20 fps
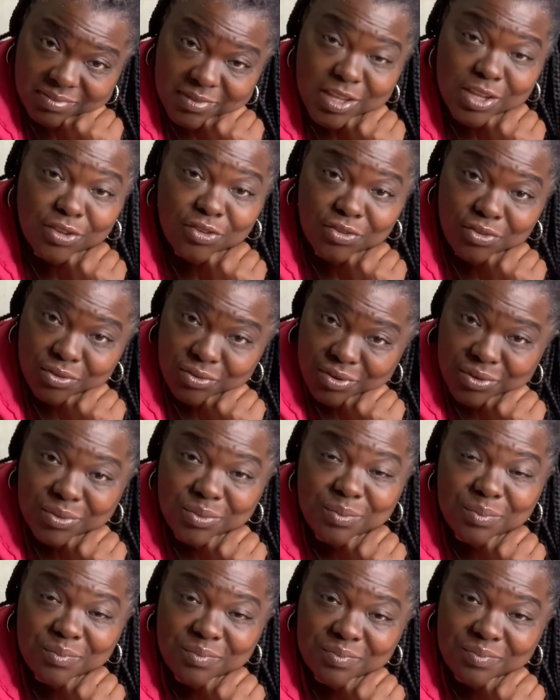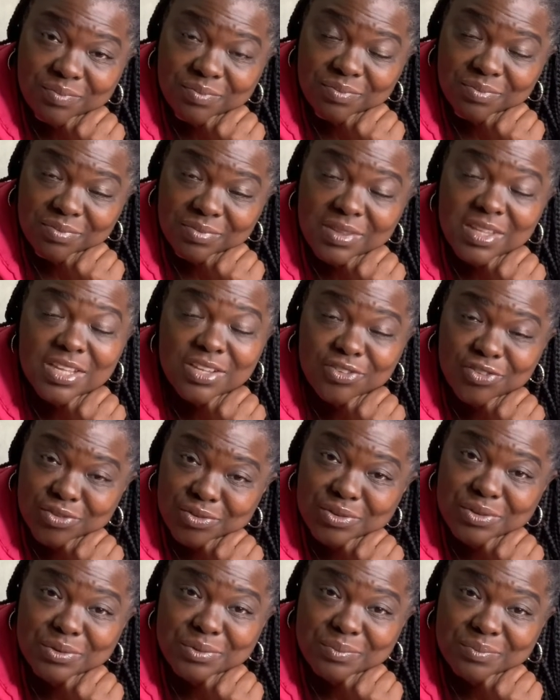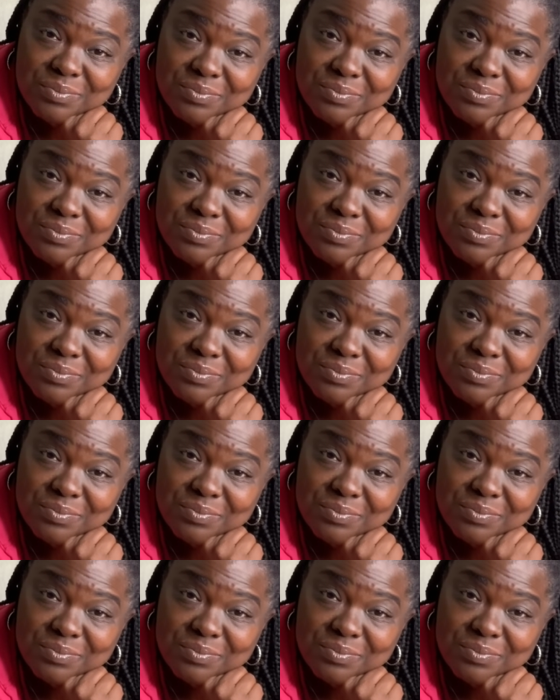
Yes, you do. Yes, you do.